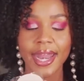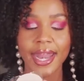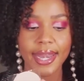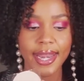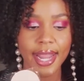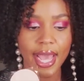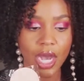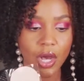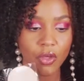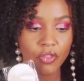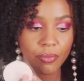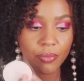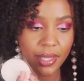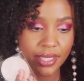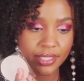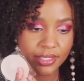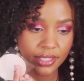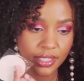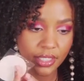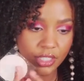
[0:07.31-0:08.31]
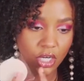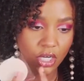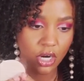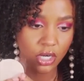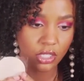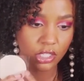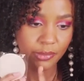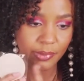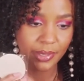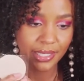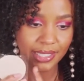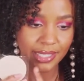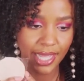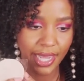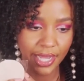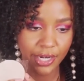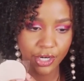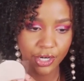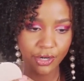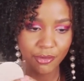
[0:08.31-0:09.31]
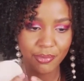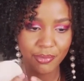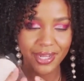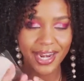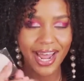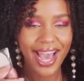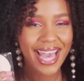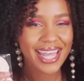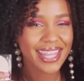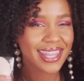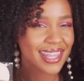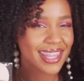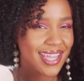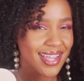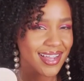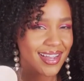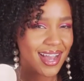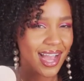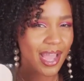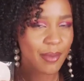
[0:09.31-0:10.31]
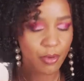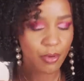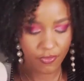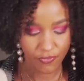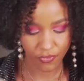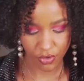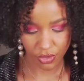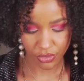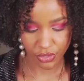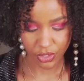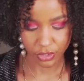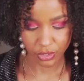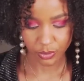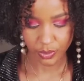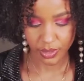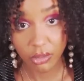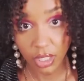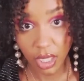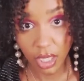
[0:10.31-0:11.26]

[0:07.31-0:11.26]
Now, the pasties are a little bit lighter, but I think I prefer those.